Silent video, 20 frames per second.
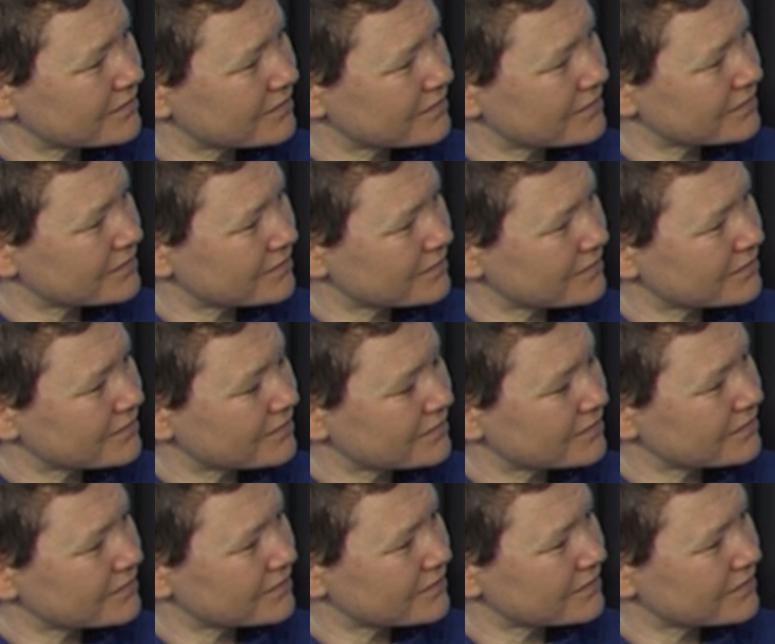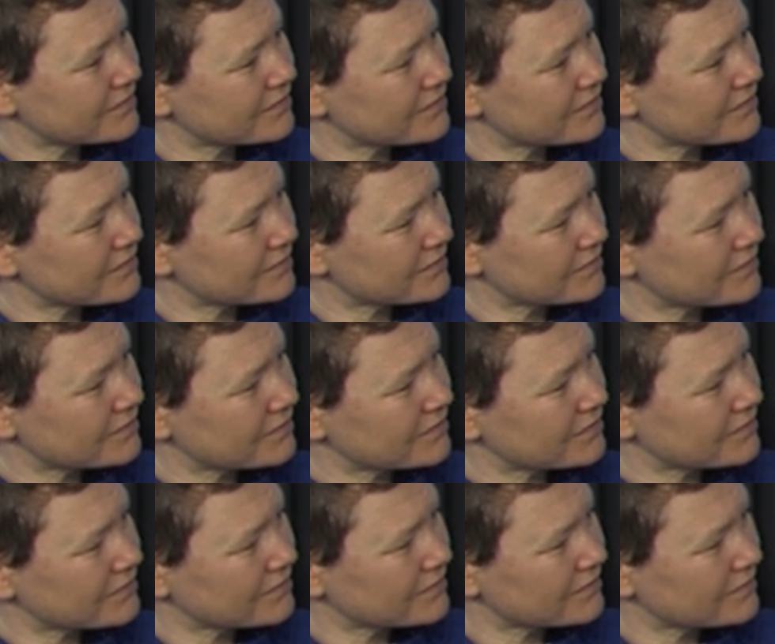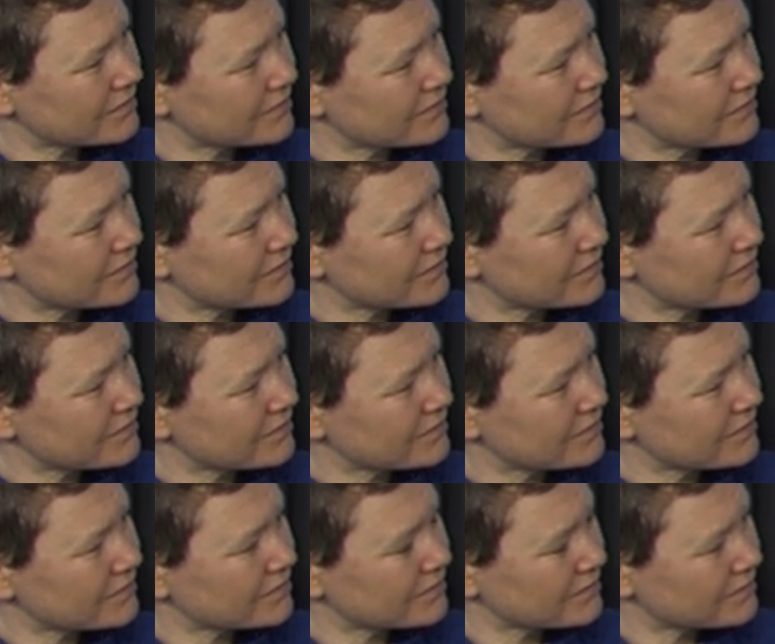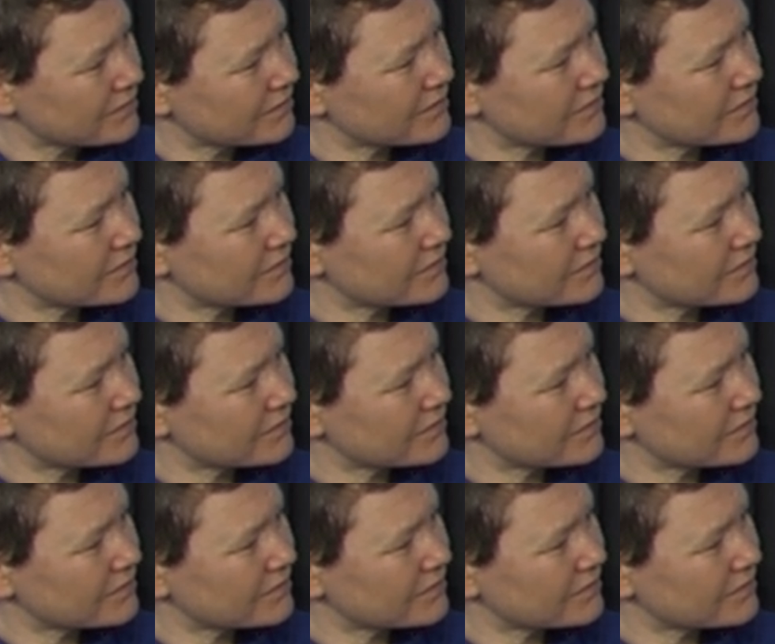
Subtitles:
The person shown says nothing.